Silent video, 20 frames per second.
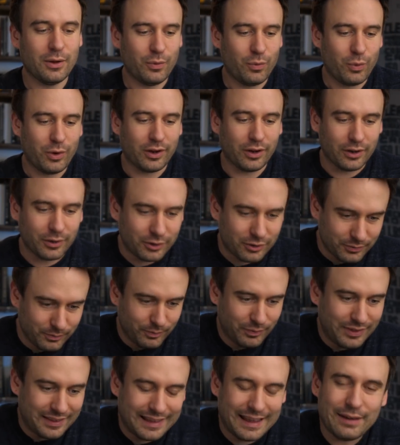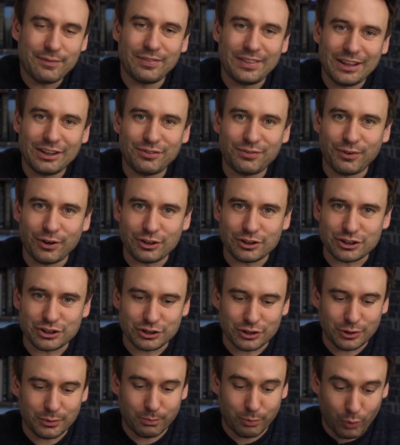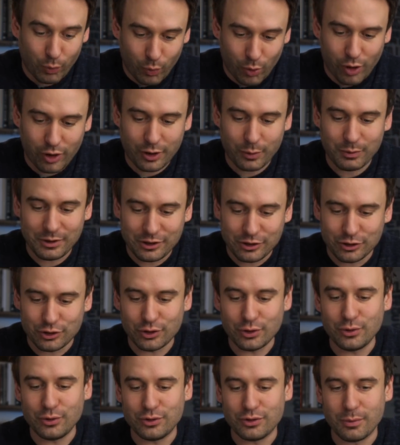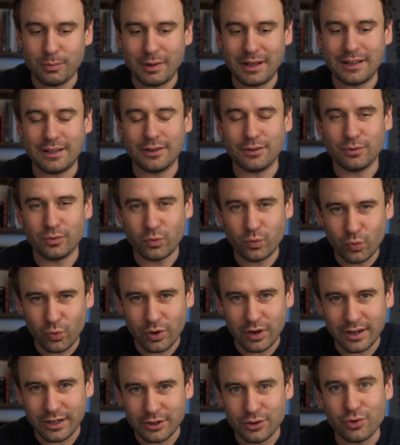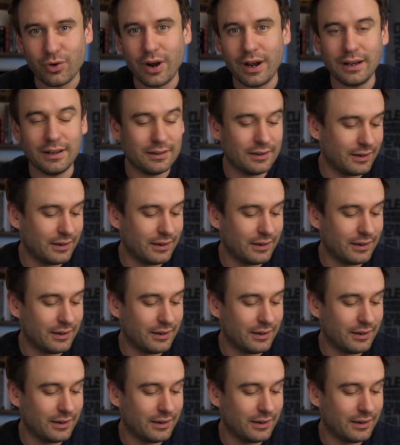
we're going to give this function, but what can we do to make it really great?